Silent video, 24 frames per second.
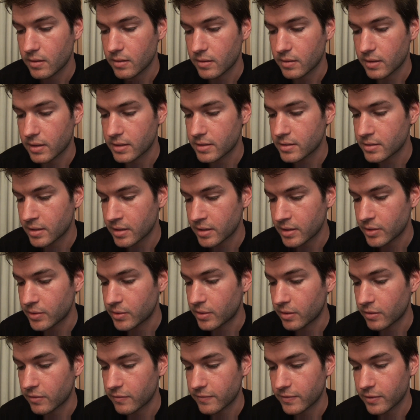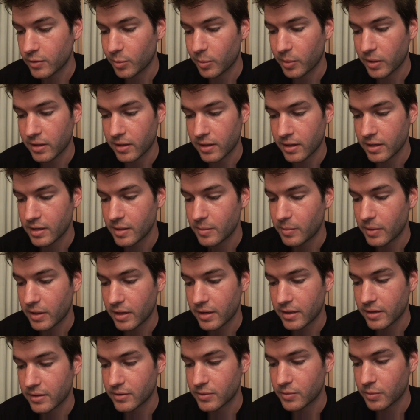They say you don't feel any
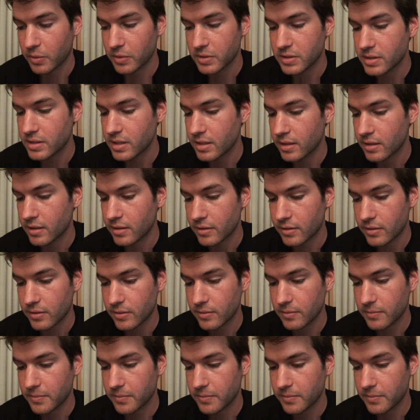pain towards the end.